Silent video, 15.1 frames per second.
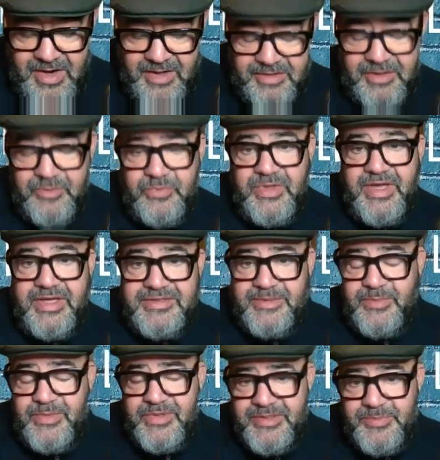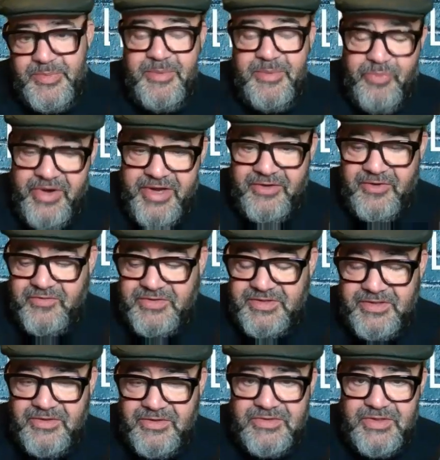I know there's been a break,
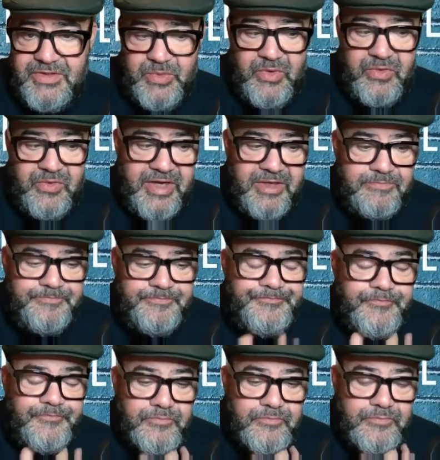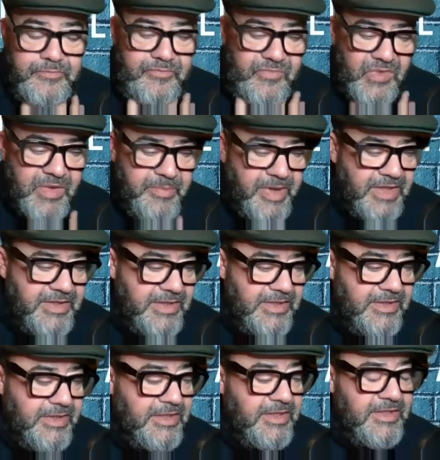obviously, because of the World Cup, but
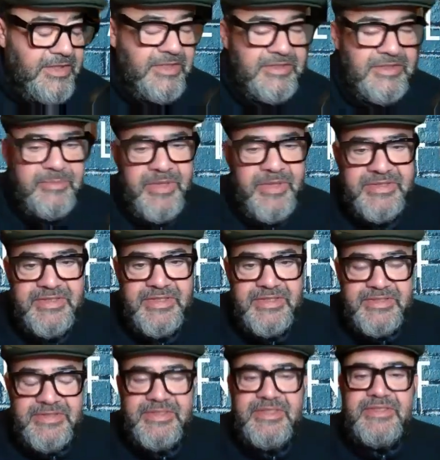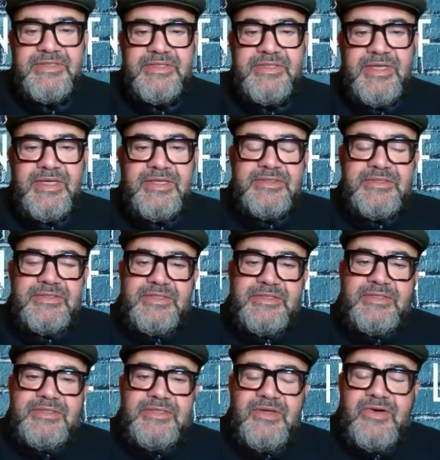the domestic season has
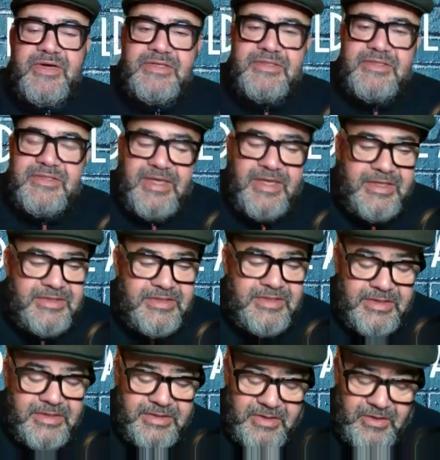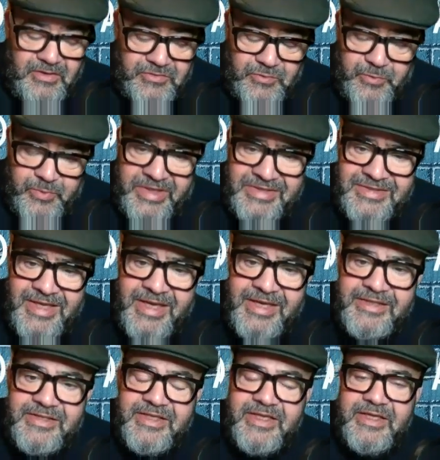just started, and Arsenal
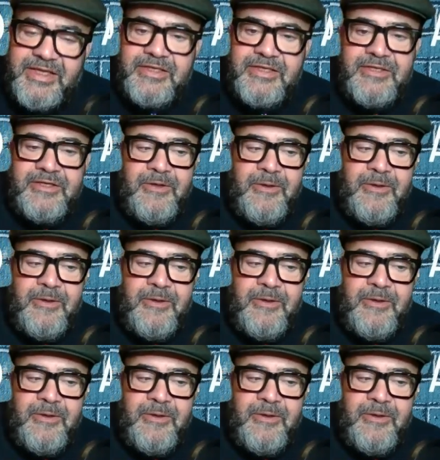maintained their